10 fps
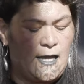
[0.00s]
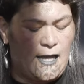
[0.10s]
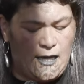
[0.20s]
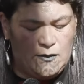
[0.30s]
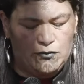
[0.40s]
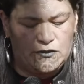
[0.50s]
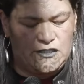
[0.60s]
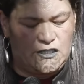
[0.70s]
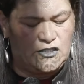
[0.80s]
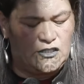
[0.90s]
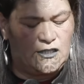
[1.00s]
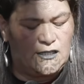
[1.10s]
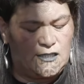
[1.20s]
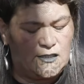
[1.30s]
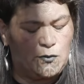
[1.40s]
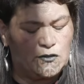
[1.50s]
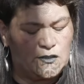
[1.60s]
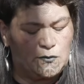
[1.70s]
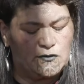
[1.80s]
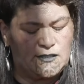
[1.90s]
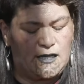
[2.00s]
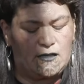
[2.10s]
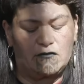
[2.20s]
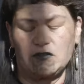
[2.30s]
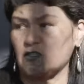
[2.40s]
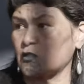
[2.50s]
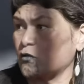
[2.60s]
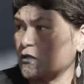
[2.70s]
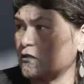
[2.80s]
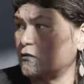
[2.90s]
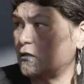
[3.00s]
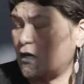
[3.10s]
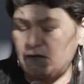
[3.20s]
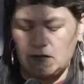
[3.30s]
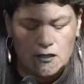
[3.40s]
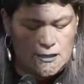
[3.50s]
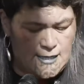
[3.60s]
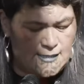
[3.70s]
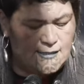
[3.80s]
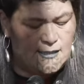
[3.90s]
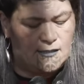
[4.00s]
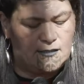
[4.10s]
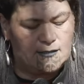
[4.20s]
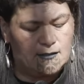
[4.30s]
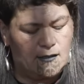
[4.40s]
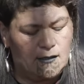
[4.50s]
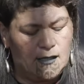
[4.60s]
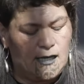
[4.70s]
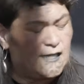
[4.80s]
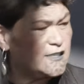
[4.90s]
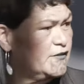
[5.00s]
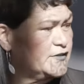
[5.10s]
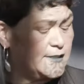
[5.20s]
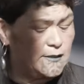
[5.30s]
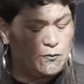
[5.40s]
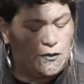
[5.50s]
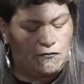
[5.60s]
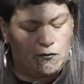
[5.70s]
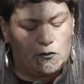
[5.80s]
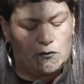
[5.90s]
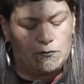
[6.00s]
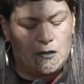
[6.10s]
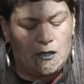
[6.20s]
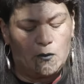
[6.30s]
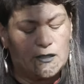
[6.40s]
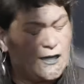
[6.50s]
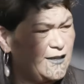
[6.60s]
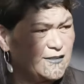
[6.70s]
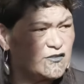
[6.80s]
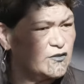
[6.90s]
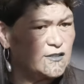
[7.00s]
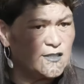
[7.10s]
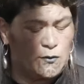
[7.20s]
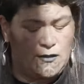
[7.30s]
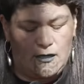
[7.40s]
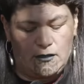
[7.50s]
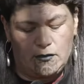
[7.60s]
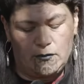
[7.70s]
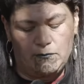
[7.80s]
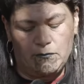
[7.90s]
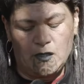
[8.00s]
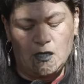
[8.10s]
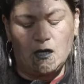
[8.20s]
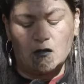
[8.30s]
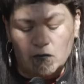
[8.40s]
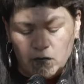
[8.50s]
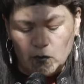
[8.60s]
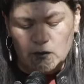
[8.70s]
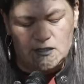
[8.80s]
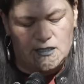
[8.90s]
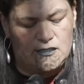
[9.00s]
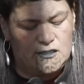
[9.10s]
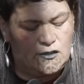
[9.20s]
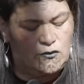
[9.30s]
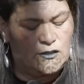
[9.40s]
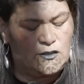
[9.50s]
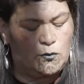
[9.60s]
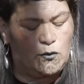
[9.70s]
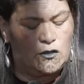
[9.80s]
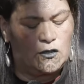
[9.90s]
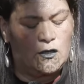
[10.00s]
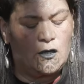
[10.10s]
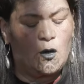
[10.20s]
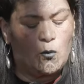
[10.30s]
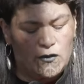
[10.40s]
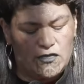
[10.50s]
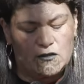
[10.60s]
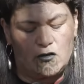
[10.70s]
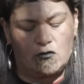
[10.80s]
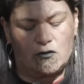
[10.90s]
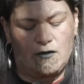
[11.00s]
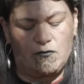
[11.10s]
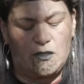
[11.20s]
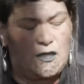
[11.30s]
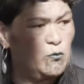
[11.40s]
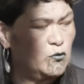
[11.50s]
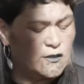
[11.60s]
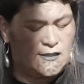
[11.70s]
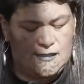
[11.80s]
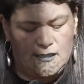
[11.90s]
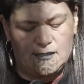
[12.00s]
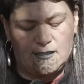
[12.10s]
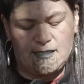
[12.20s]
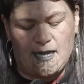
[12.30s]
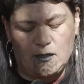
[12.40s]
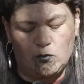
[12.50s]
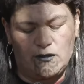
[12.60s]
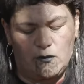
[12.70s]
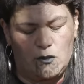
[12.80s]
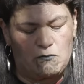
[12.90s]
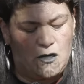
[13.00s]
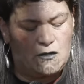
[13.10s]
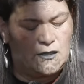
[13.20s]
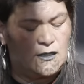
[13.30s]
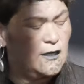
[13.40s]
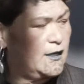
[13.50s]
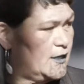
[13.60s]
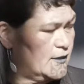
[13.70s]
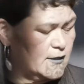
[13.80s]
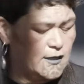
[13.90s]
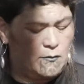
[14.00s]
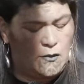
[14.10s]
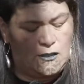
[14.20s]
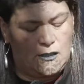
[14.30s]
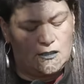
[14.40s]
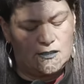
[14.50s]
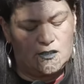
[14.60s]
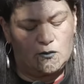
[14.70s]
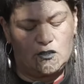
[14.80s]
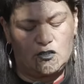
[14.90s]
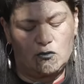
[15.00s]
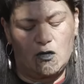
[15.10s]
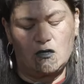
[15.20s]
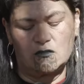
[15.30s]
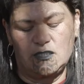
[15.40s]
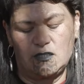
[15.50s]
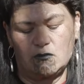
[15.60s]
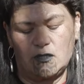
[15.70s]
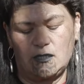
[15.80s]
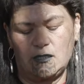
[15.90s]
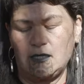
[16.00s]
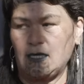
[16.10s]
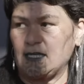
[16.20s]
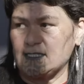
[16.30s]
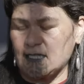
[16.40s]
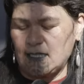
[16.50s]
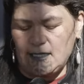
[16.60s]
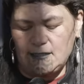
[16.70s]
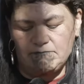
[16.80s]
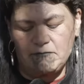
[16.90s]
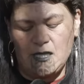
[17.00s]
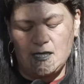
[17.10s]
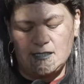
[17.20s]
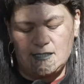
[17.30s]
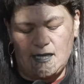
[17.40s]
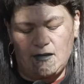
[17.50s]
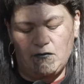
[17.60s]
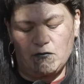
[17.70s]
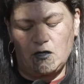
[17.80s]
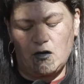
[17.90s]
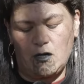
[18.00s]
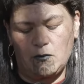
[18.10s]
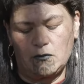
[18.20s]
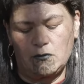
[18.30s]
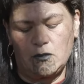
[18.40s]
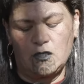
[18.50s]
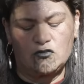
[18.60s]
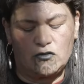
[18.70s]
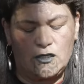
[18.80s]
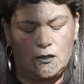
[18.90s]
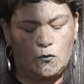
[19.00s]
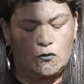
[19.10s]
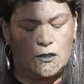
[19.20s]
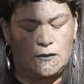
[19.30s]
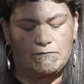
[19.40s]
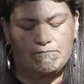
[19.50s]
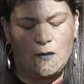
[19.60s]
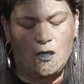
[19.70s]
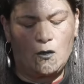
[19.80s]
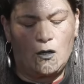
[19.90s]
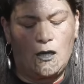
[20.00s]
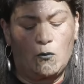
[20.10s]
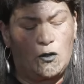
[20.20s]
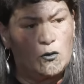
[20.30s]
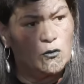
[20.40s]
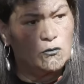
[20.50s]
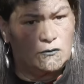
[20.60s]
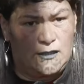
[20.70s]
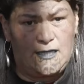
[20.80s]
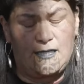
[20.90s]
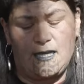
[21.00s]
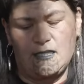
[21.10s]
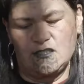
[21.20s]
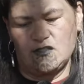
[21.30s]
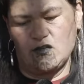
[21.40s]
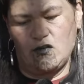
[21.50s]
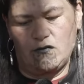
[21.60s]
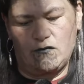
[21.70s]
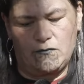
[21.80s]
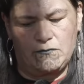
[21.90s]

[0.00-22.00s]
and protection against possible sale of those critical lifeline assets. As I've said before, we can't do this without you. I look forward to continuing to work with the local government and water sectors and with iwi Māori in the coming years to ensure Aotearoa is clean, safe, reliable drinking water. We all need and deserve.